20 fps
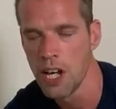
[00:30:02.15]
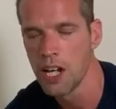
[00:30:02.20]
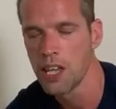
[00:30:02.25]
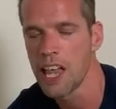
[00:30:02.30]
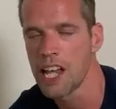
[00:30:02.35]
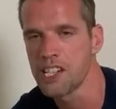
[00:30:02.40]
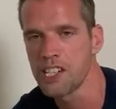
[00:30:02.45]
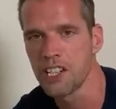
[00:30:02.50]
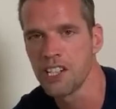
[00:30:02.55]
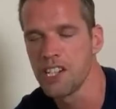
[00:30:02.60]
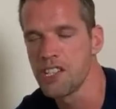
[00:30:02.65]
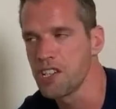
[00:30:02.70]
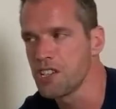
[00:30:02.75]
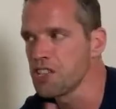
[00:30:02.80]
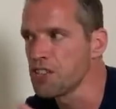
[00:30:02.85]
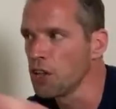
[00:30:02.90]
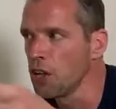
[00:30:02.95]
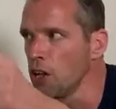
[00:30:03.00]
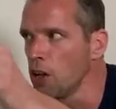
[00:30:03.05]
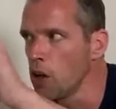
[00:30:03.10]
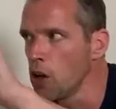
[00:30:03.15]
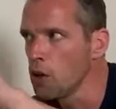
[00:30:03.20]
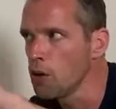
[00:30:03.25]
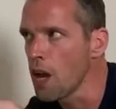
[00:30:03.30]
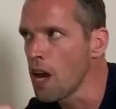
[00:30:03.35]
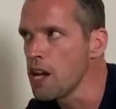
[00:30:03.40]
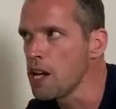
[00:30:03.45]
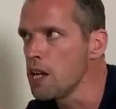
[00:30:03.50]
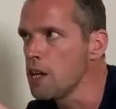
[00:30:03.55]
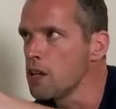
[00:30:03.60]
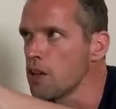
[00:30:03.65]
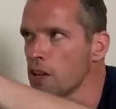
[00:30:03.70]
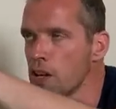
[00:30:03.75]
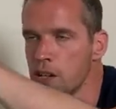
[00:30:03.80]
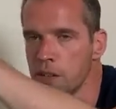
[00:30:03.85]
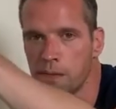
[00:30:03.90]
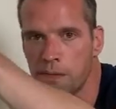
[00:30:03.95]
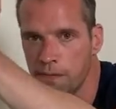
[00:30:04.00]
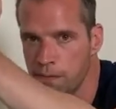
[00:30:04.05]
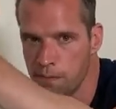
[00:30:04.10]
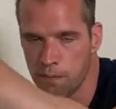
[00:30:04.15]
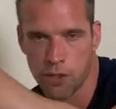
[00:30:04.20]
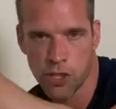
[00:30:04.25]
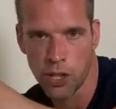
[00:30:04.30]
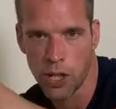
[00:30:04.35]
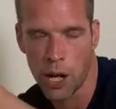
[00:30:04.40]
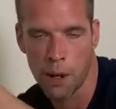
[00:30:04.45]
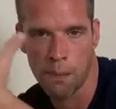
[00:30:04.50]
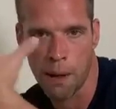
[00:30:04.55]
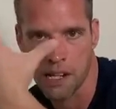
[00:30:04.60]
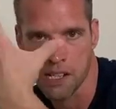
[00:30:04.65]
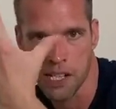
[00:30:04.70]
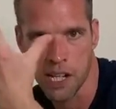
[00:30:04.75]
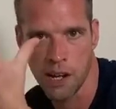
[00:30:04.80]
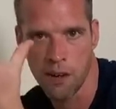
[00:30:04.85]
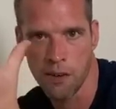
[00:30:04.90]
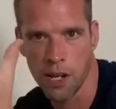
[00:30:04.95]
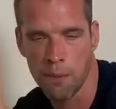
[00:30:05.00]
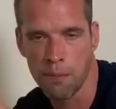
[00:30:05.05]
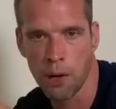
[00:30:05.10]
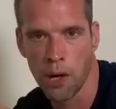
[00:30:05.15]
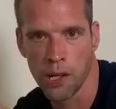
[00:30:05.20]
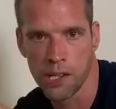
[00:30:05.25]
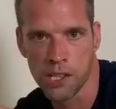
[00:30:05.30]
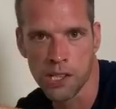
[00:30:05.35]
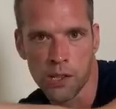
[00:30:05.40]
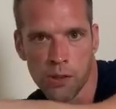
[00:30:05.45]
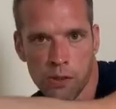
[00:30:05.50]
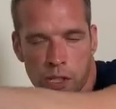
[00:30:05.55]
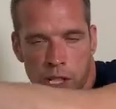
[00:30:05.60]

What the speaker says: That's going to just dilute any of those cyanobacteria particles